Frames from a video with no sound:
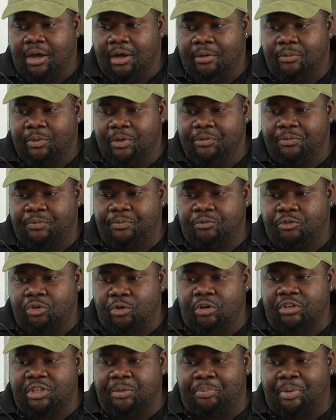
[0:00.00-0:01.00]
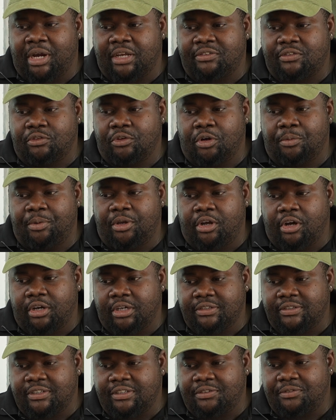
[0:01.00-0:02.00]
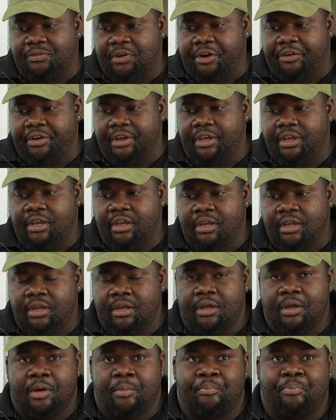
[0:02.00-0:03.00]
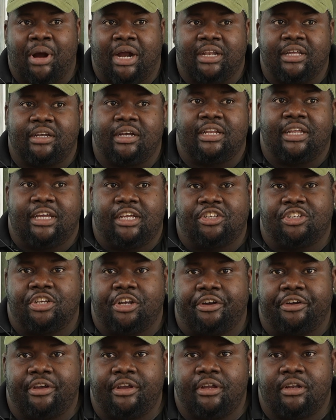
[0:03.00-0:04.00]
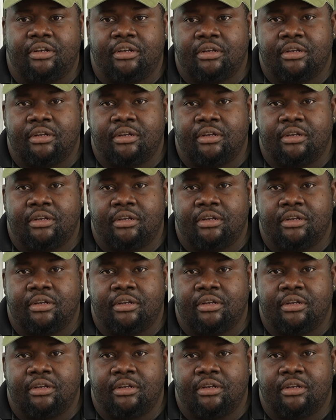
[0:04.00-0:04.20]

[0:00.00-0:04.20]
We've chose the press though because it's very practical in engineering,